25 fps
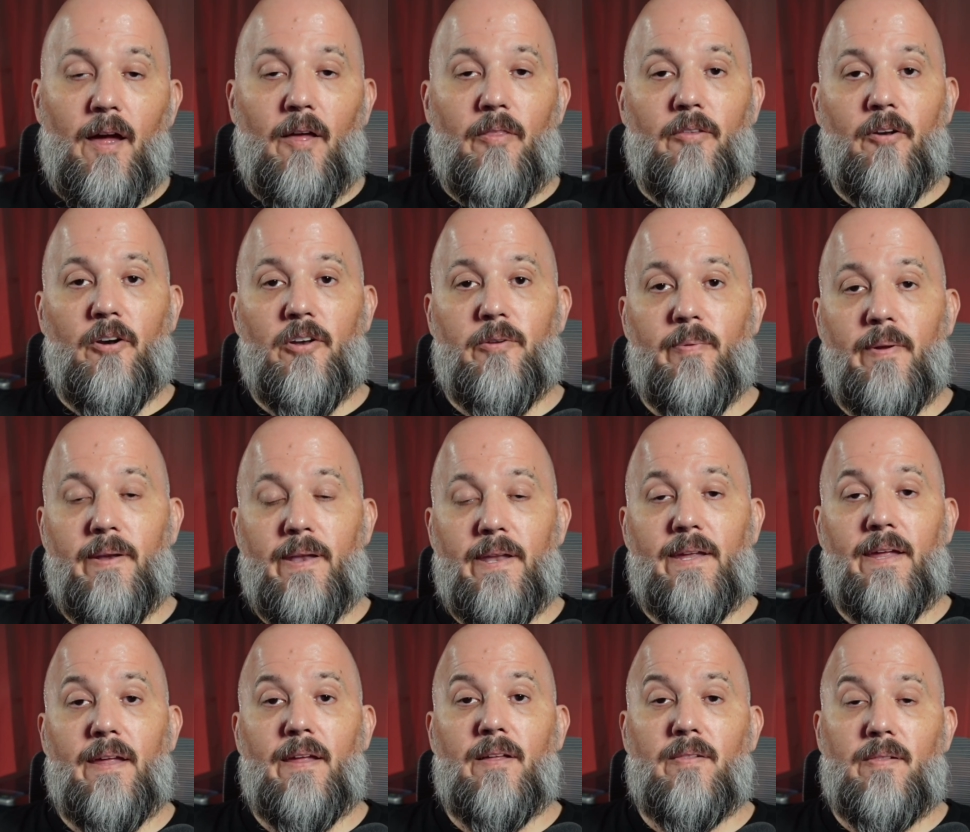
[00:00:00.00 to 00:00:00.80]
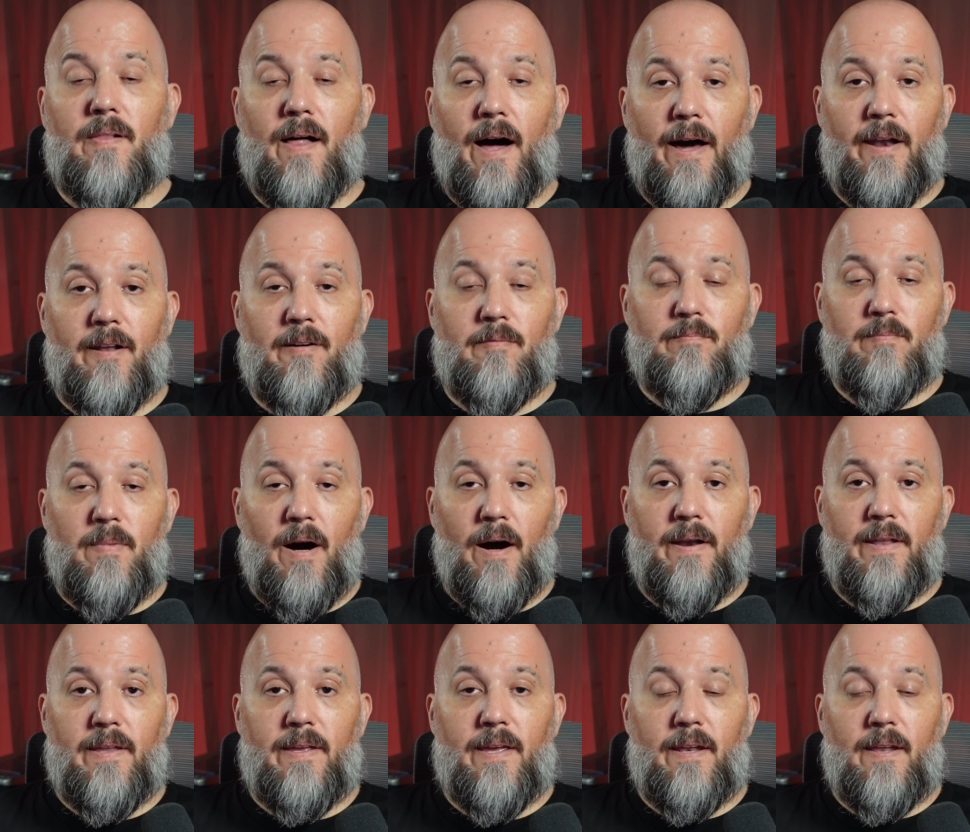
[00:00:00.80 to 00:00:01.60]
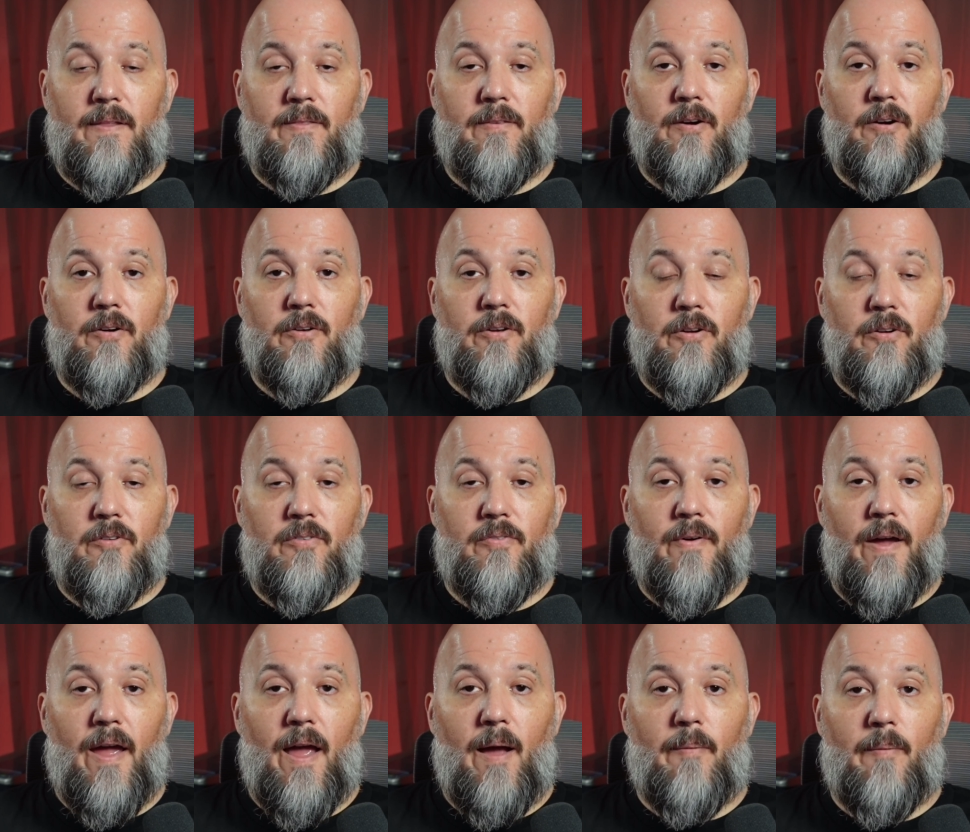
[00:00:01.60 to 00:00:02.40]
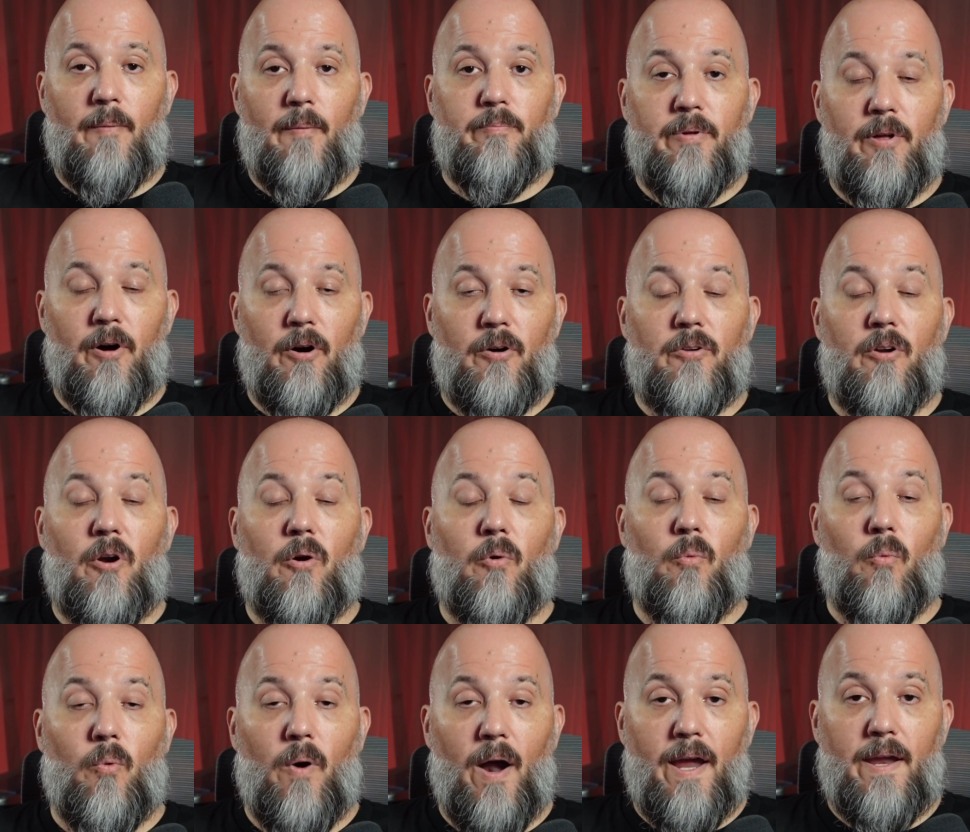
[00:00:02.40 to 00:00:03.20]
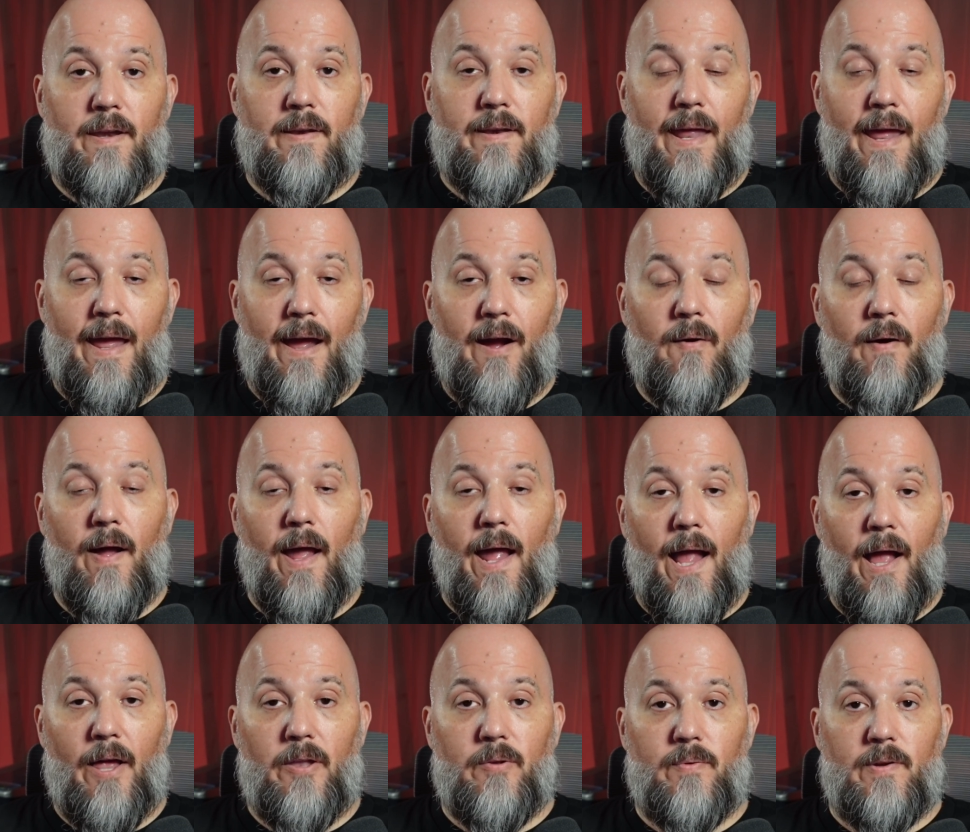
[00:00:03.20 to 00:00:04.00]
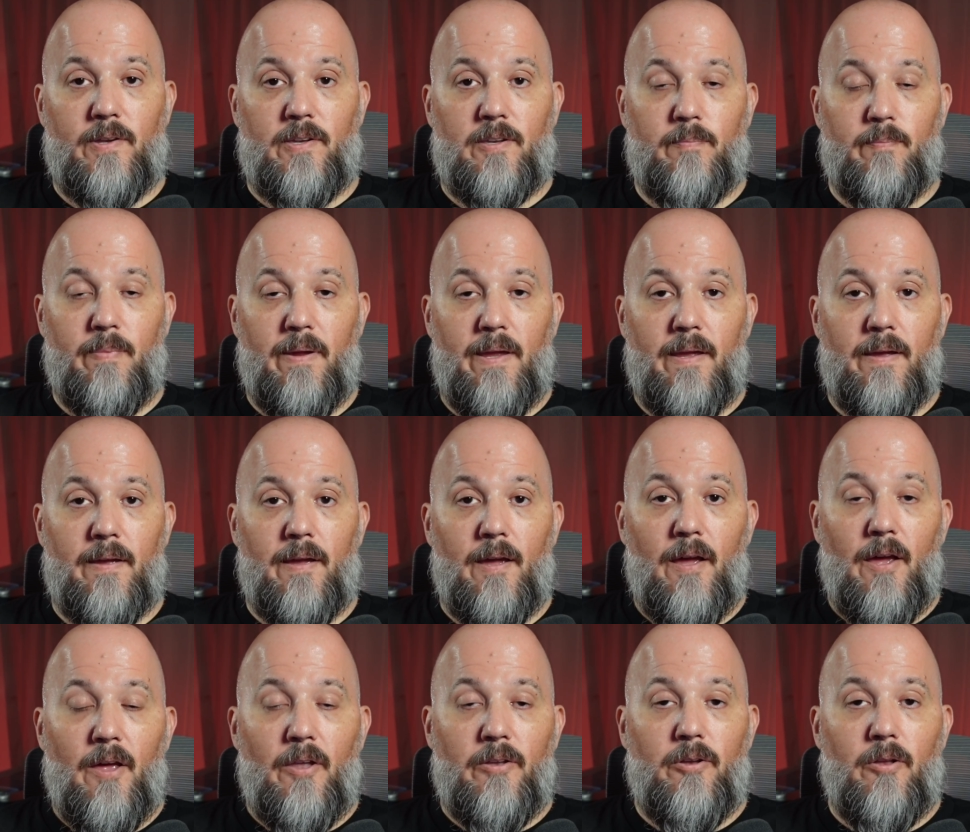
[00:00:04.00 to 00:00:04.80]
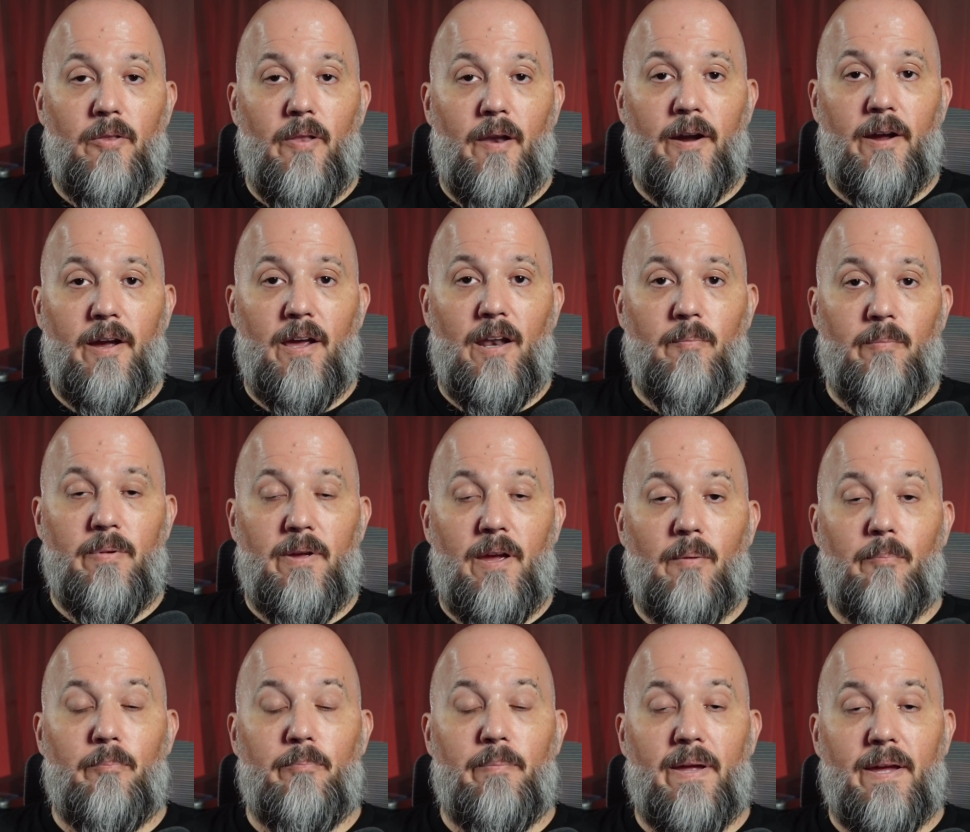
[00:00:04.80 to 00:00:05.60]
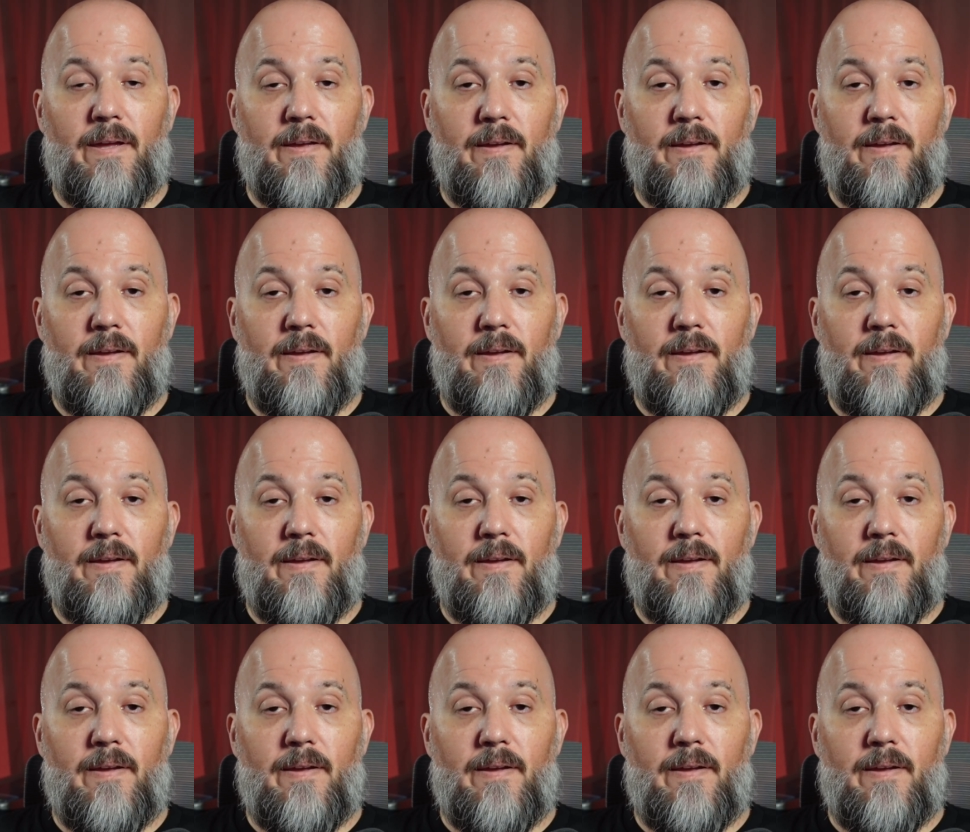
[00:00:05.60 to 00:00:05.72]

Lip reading: they're spending a lot of money getting their new fabs built right now as we speak. So they're going to be a big